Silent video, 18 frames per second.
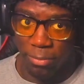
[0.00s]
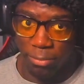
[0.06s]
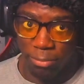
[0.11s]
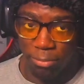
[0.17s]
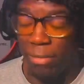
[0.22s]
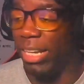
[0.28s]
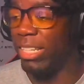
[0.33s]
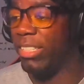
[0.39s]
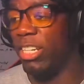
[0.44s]

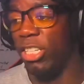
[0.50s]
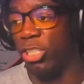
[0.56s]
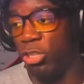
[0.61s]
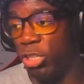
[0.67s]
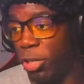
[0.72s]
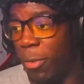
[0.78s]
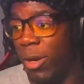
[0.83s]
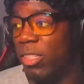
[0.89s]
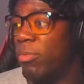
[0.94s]
Niggas in the
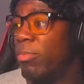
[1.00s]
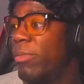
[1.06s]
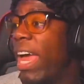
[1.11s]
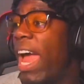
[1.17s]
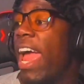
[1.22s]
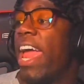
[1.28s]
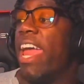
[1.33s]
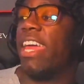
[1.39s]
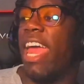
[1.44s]
street talking about some
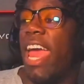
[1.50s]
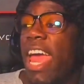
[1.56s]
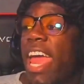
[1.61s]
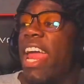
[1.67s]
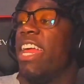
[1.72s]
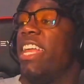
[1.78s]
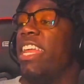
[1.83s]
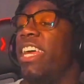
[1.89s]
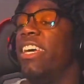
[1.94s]
gang,
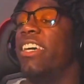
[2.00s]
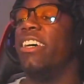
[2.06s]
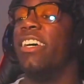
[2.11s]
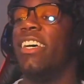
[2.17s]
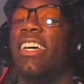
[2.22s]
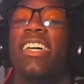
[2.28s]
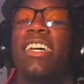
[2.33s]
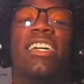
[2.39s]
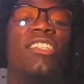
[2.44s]
nigga.
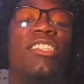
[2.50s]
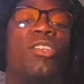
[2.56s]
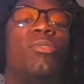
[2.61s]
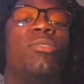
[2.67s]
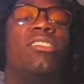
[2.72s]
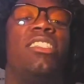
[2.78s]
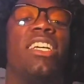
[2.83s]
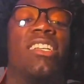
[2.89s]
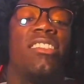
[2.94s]

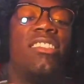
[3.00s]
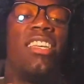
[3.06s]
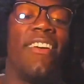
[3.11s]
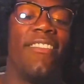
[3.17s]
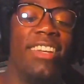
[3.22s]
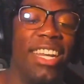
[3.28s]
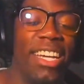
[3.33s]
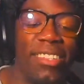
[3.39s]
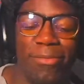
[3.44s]

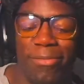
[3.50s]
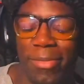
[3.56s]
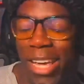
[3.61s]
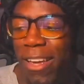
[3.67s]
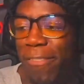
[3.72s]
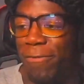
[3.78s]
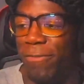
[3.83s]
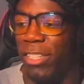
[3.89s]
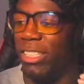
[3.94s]
267 niggas,
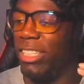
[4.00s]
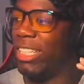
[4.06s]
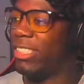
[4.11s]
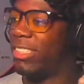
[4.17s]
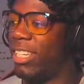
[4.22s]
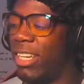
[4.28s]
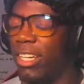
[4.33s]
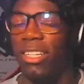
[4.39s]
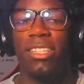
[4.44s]
man. Fuck
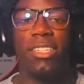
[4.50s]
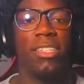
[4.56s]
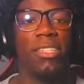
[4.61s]
nigga.